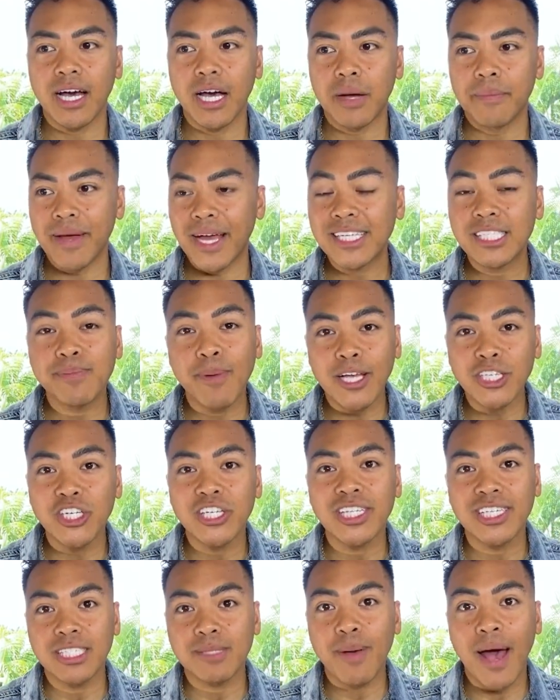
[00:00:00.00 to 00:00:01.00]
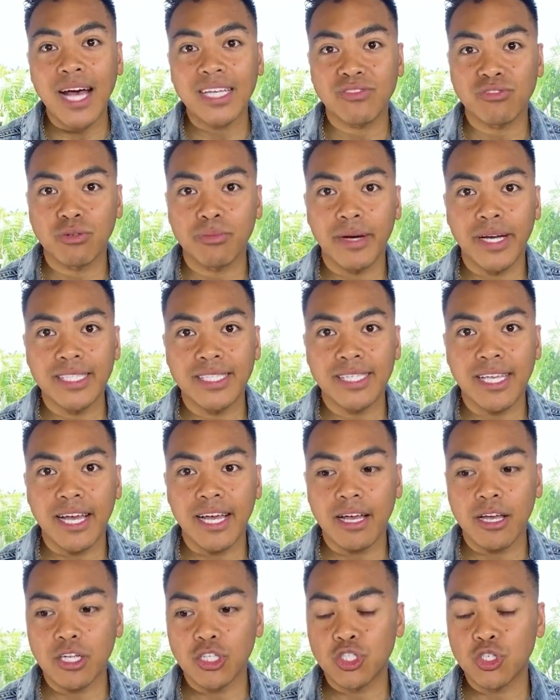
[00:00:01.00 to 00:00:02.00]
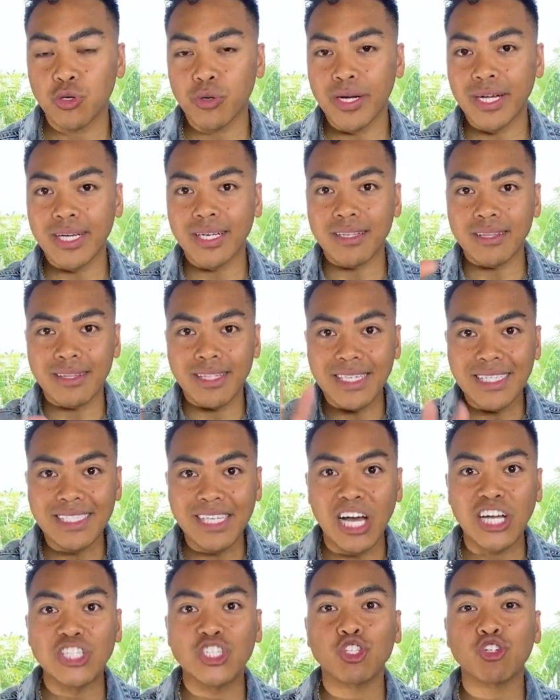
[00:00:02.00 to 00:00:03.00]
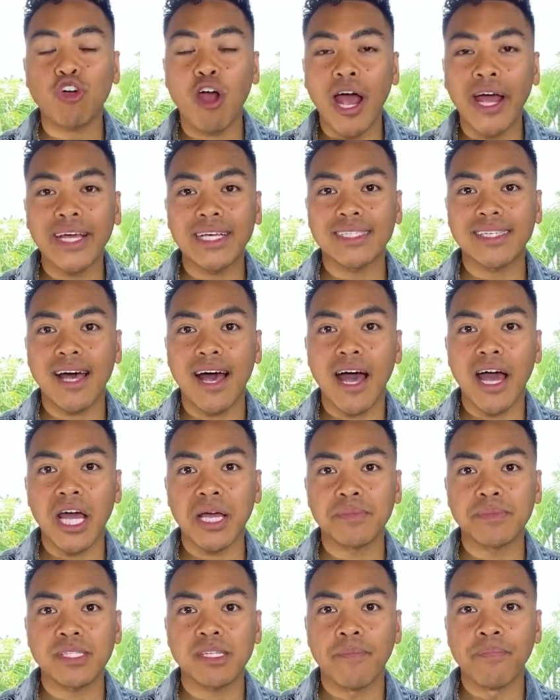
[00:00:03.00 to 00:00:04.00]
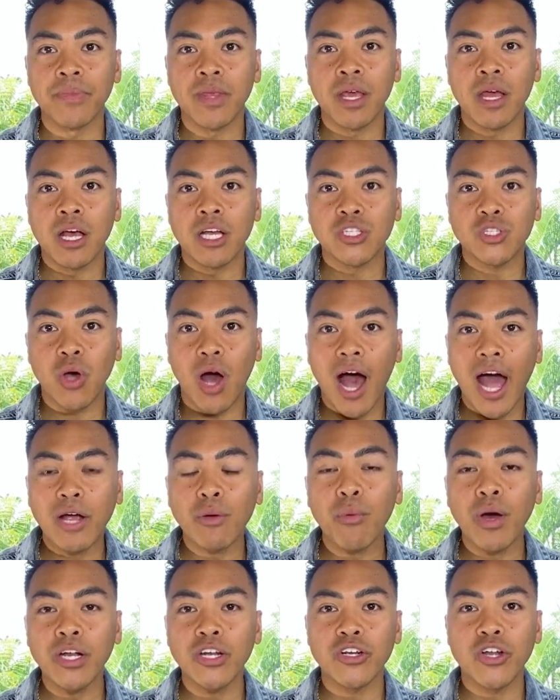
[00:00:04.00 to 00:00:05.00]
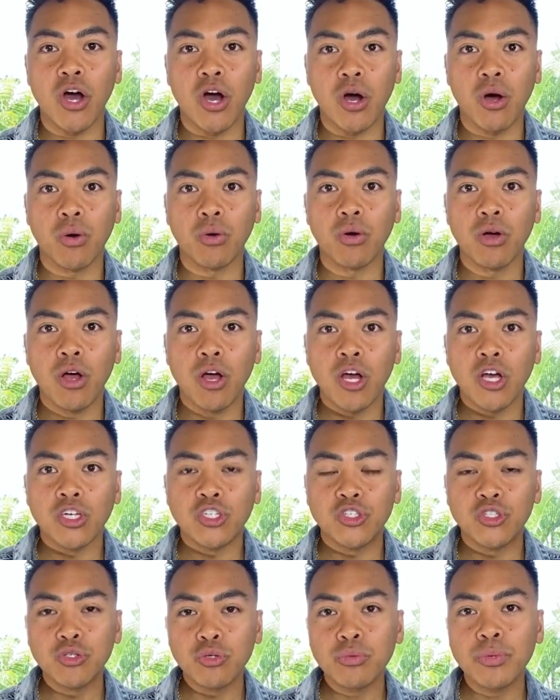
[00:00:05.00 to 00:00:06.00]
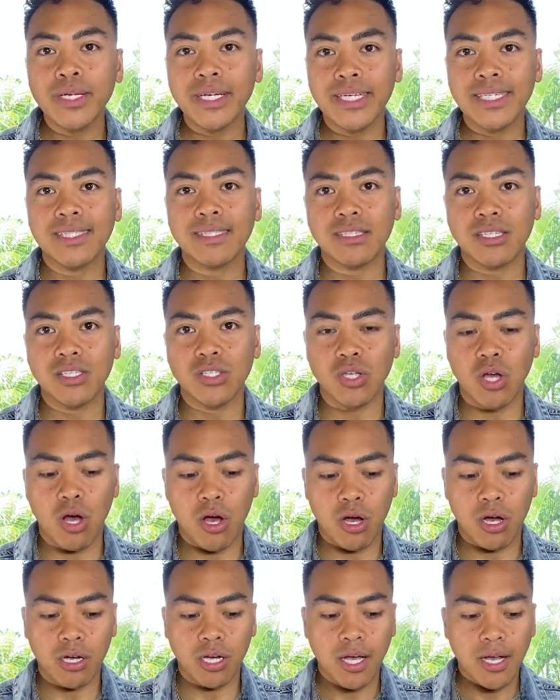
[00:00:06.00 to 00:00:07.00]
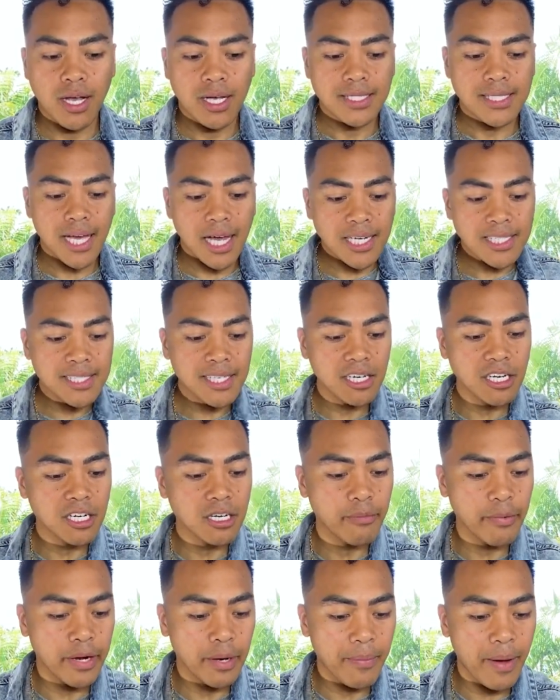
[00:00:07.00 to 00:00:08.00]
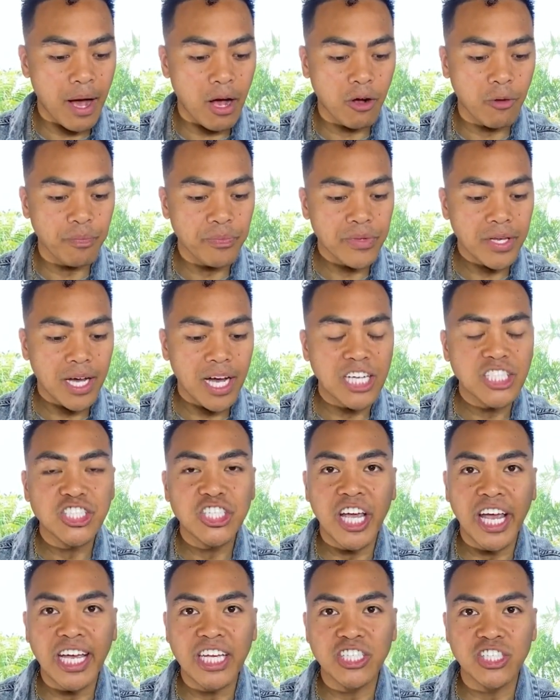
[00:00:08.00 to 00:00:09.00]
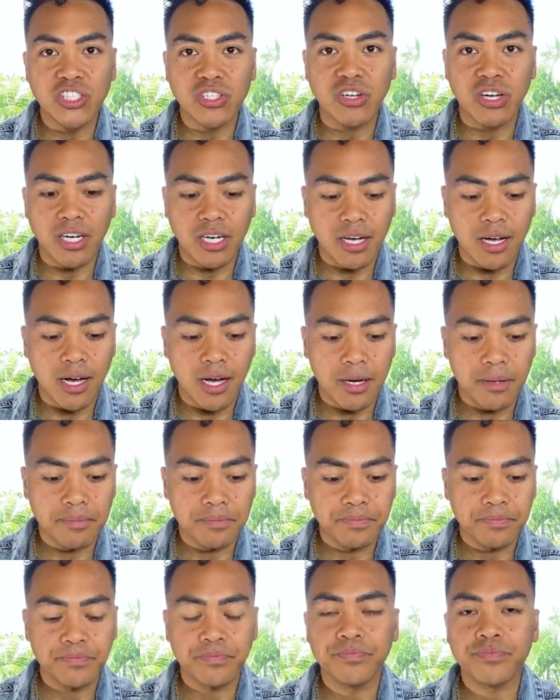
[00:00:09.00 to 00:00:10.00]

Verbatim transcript: um, especially these past few months during these untrying times. So I want to know you released a song. Tell us a little bit about A Change is Gonna Come.